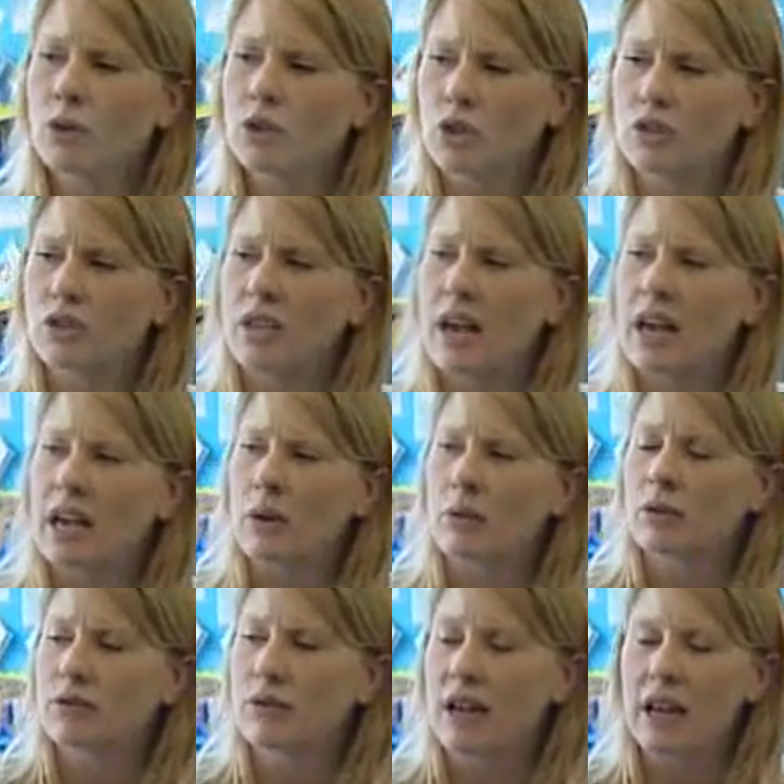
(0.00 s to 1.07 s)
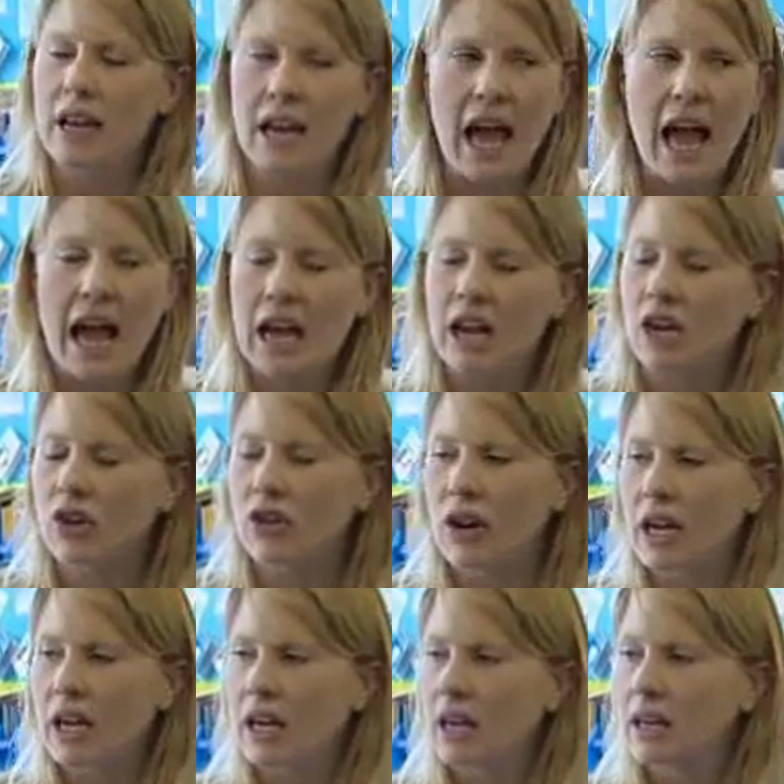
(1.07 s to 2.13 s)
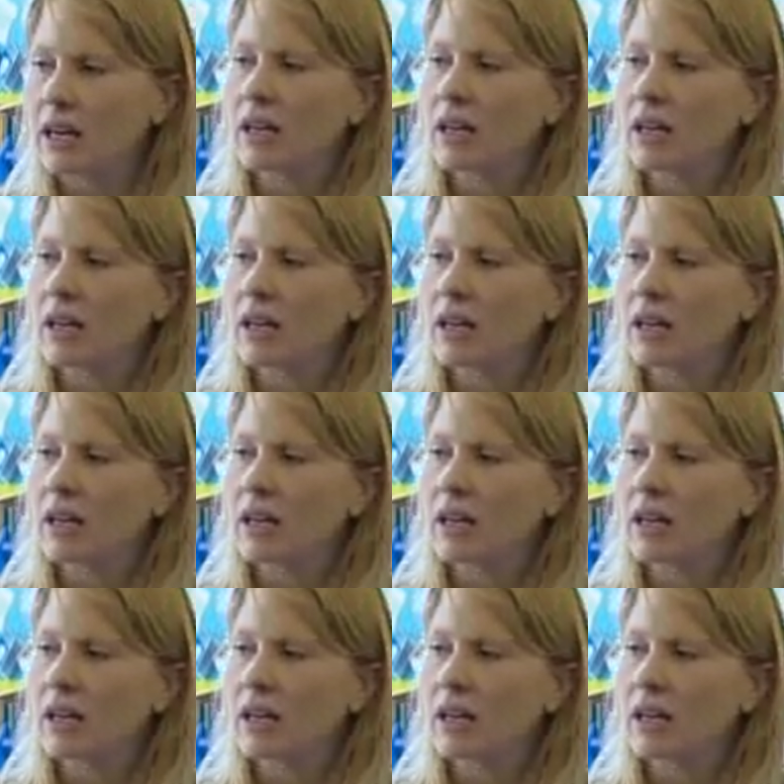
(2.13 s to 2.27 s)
would you say he was feeling angry?